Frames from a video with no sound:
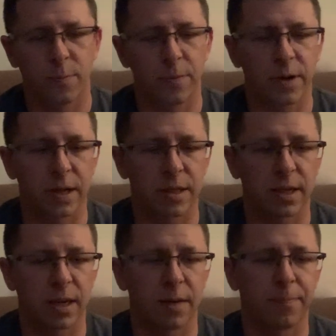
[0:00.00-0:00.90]
But
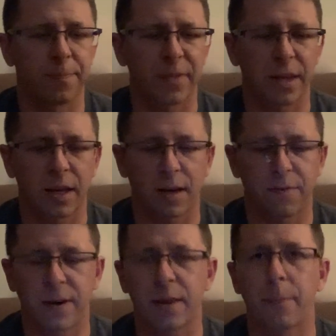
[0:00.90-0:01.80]
I
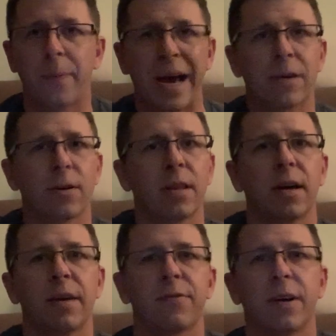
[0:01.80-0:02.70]
find the battery
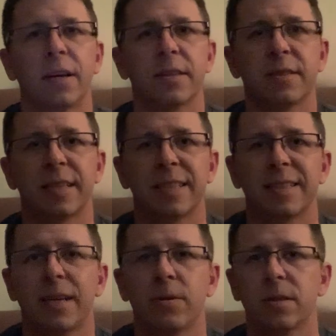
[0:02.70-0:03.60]
life on the
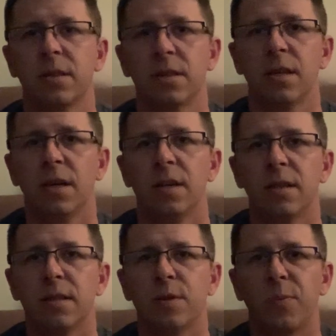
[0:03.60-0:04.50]
6000
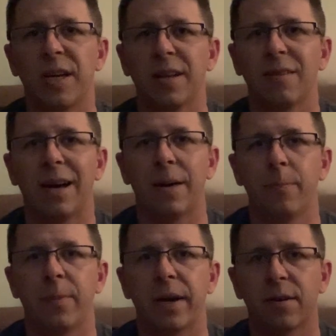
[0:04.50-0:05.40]
to be a
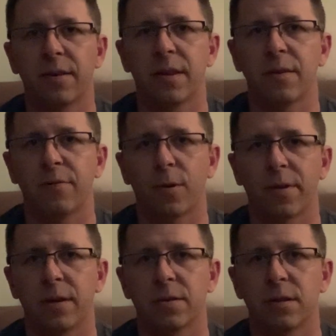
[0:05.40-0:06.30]
lot better than the
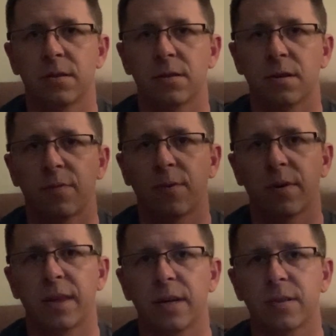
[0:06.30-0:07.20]
4000. So the
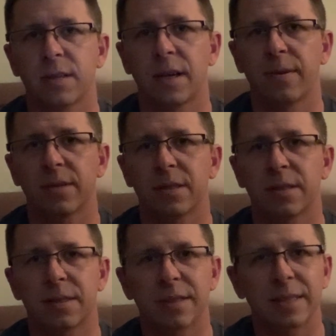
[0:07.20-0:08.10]
4000, I was
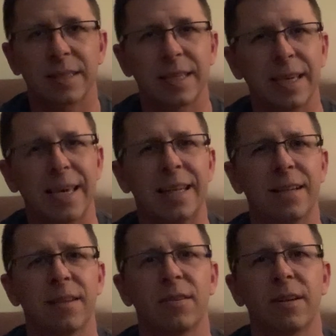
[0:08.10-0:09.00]
getting
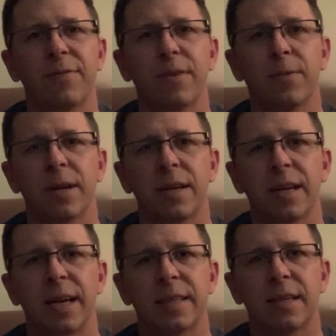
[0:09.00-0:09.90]
a little iffy when I
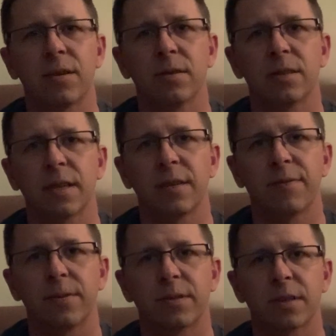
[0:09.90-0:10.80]
did 18 holes on
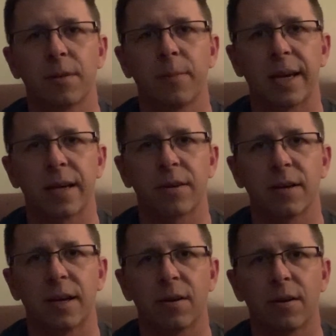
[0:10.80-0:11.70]
if it was gonna make it or
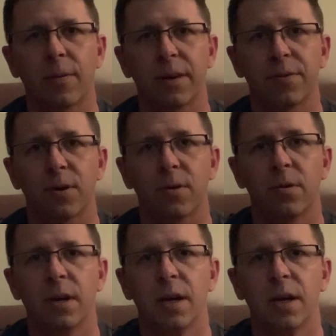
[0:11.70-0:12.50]
not all the way through.